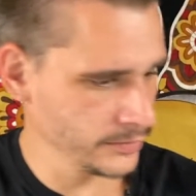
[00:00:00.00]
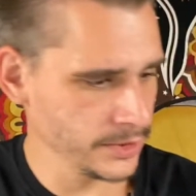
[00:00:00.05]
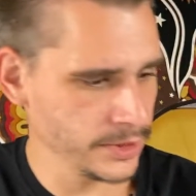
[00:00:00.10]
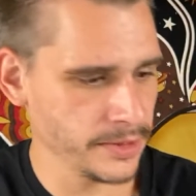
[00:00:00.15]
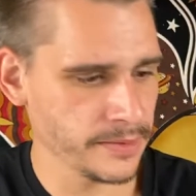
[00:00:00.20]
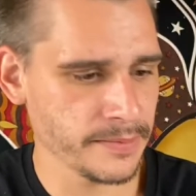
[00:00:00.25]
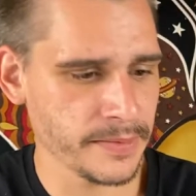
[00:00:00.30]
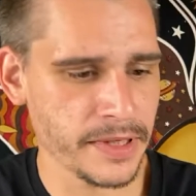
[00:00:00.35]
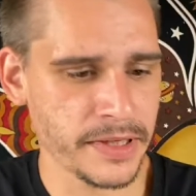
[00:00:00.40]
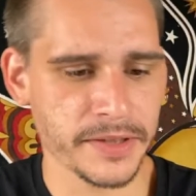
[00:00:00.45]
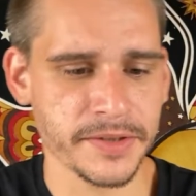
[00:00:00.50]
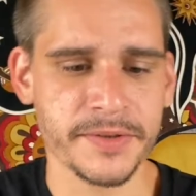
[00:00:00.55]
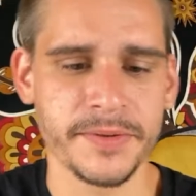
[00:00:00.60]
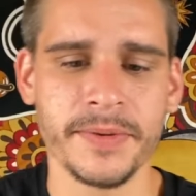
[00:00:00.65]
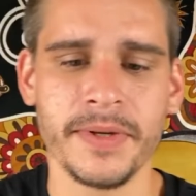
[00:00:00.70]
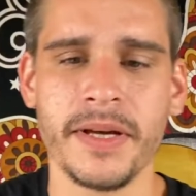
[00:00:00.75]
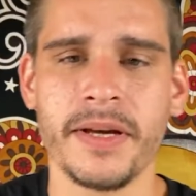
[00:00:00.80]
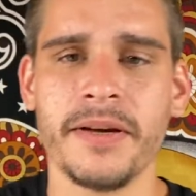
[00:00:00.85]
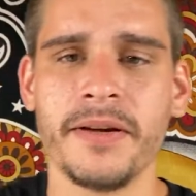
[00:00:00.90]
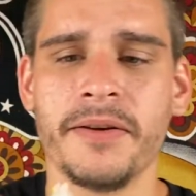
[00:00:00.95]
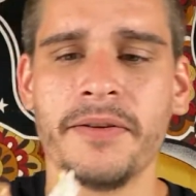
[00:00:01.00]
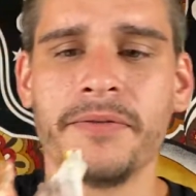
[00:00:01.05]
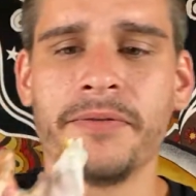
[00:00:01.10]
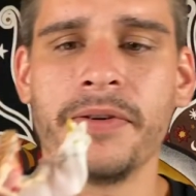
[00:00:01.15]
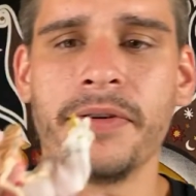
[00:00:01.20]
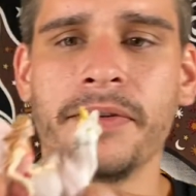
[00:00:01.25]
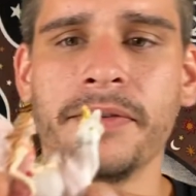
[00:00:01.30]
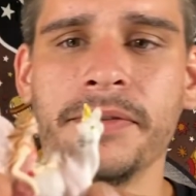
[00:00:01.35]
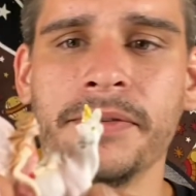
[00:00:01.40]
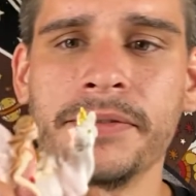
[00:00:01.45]
up next we have
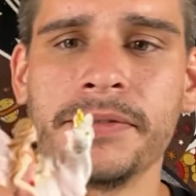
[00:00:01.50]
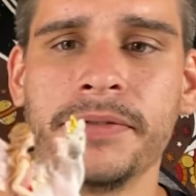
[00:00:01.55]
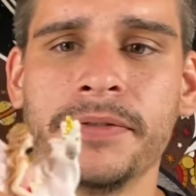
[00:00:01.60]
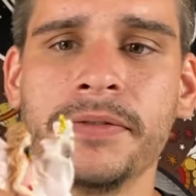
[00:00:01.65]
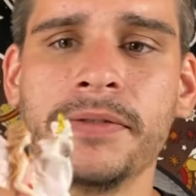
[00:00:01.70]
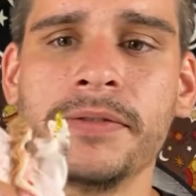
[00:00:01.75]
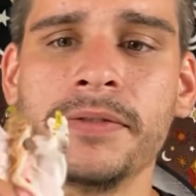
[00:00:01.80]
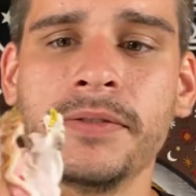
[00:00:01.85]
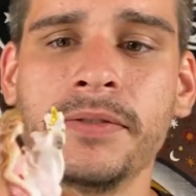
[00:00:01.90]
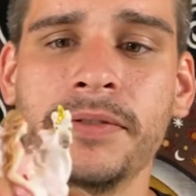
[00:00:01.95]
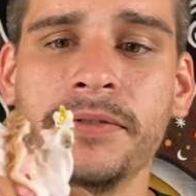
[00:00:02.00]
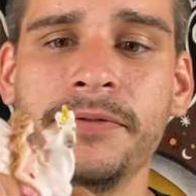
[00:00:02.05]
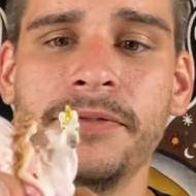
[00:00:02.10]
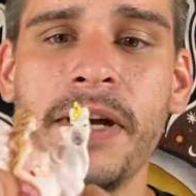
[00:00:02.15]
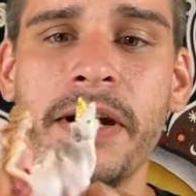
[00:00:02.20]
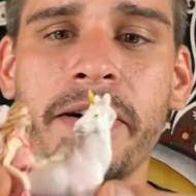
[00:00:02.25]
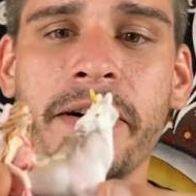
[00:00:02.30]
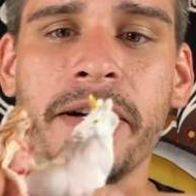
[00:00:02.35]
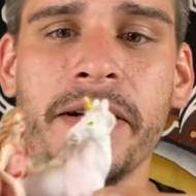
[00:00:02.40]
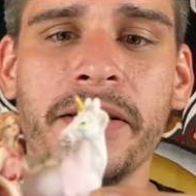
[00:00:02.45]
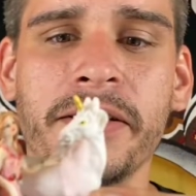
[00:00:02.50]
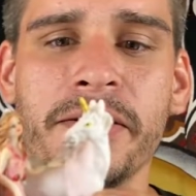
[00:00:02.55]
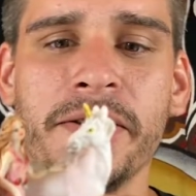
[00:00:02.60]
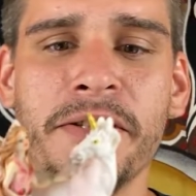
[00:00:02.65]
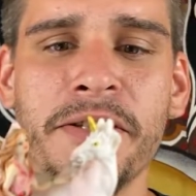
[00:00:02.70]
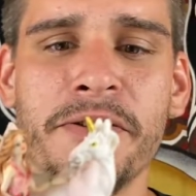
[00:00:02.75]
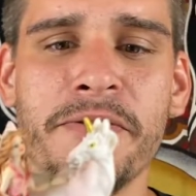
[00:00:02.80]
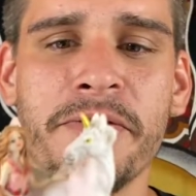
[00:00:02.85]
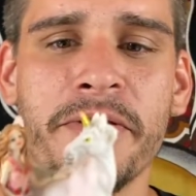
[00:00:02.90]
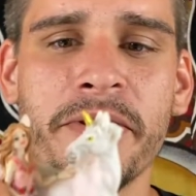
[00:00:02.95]
Fairy,
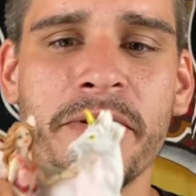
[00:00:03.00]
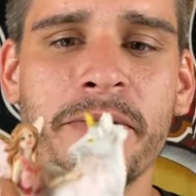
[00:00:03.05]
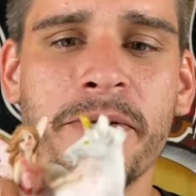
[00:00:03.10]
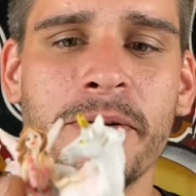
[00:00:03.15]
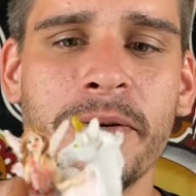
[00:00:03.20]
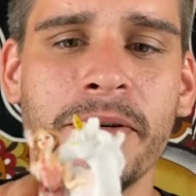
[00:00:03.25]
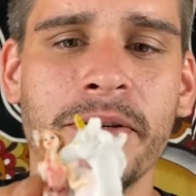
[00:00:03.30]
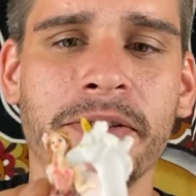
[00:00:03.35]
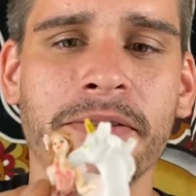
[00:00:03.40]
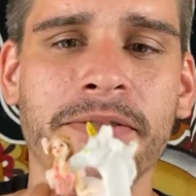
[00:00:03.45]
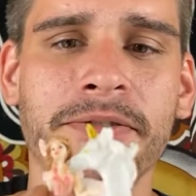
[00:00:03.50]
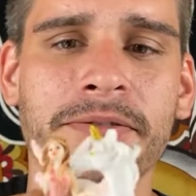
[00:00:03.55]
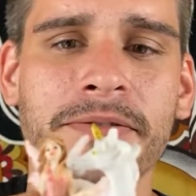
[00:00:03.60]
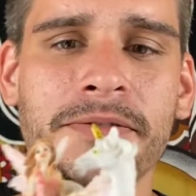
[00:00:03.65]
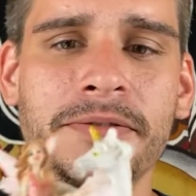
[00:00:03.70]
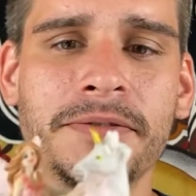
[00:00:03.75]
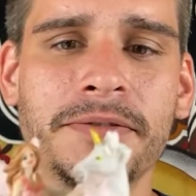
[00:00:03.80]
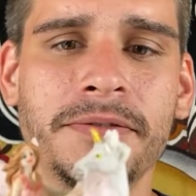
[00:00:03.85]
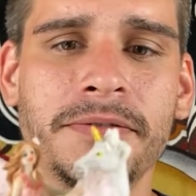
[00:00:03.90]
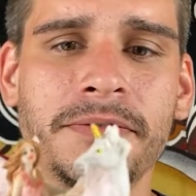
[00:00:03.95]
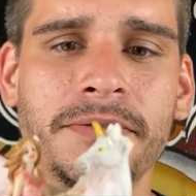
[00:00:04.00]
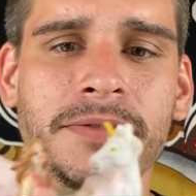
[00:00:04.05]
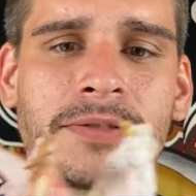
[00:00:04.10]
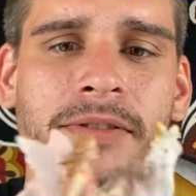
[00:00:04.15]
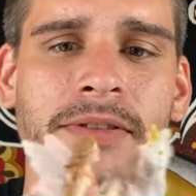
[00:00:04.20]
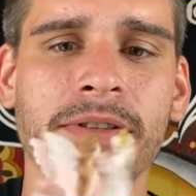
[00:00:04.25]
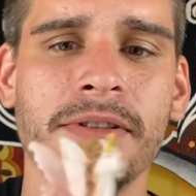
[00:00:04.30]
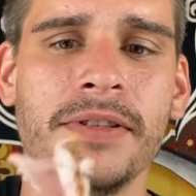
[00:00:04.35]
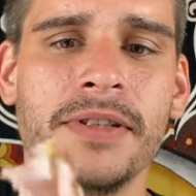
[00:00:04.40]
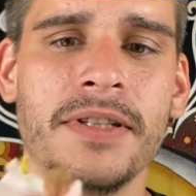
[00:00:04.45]
Unicorn,
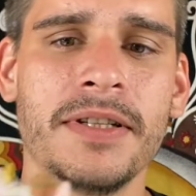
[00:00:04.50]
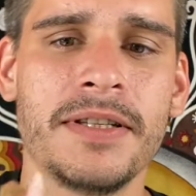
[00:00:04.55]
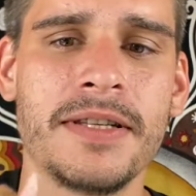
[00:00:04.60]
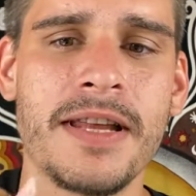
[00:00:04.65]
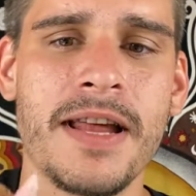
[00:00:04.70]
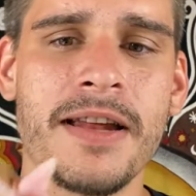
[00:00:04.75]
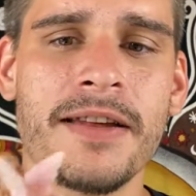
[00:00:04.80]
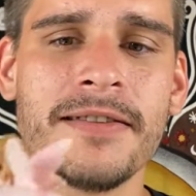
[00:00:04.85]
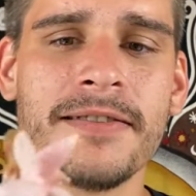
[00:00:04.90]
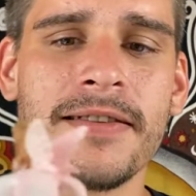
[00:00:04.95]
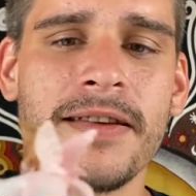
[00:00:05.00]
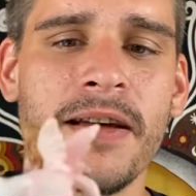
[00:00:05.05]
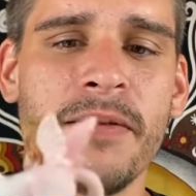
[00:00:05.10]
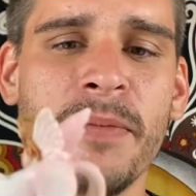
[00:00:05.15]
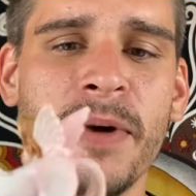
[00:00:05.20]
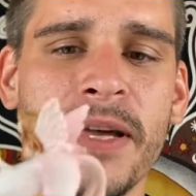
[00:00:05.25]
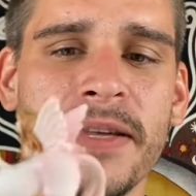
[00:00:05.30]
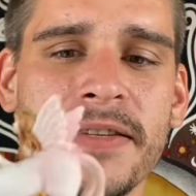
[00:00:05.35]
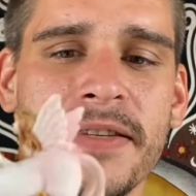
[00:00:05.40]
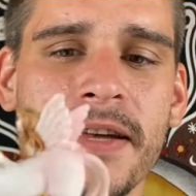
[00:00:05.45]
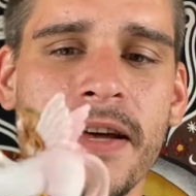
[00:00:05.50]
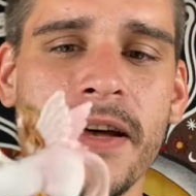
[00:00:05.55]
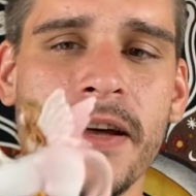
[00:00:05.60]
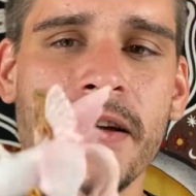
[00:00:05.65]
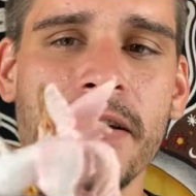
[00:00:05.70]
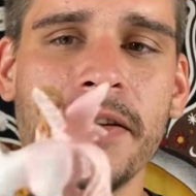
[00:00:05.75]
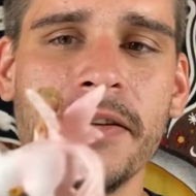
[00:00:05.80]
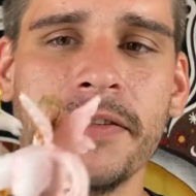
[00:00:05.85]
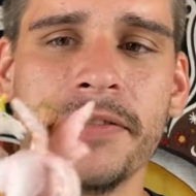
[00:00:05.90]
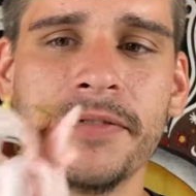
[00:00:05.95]
standing side by side.